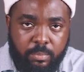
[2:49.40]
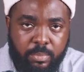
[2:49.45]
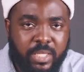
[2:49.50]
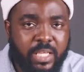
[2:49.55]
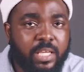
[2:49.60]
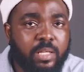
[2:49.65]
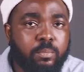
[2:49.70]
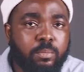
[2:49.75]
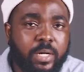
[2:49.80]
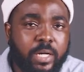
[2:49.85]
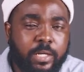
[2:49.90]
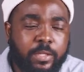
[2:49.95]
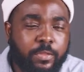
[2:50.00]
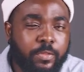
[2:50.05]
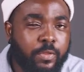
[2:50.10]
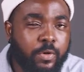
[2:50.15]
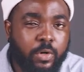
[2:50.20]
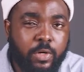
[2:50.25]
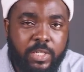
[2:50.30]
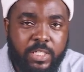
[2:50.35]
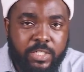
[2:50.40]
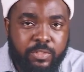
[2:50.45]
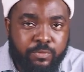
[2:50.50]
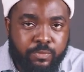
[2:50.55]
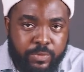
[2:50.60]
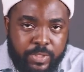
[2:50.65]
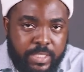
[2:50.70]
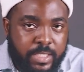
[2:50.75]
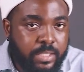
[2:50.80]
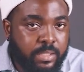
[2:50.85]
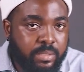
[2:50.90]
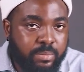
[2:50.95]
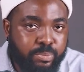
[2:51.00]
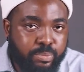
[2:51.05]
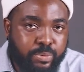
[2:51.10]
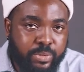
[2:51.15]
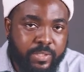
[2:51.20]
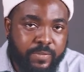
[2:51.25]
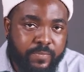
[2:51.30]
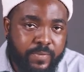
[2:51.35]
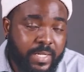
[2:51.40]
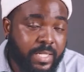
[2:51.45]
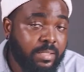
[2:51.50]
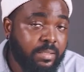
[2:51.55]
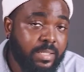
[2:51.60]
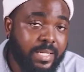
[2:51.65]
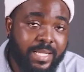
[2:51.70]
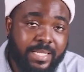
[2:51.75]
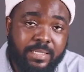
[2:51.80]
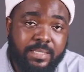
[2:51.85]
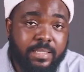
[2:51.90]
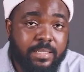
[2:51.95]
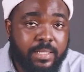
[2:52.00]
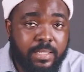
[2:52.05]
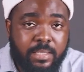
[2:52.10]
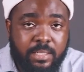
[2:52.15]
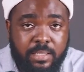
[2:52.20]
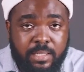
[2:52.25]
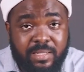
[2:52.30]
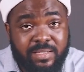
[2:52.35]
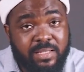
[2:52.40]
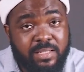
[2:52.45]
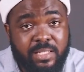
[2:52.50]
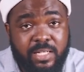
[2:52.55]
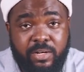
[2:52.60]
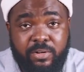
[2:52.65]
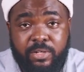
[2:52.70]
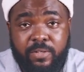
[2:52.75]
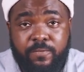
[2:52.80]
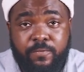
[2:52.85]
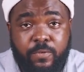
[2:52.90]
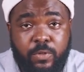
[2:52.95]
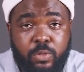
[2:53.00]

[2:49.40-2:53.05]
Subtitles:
Begin by thoroughly reading the brief and asking any necessary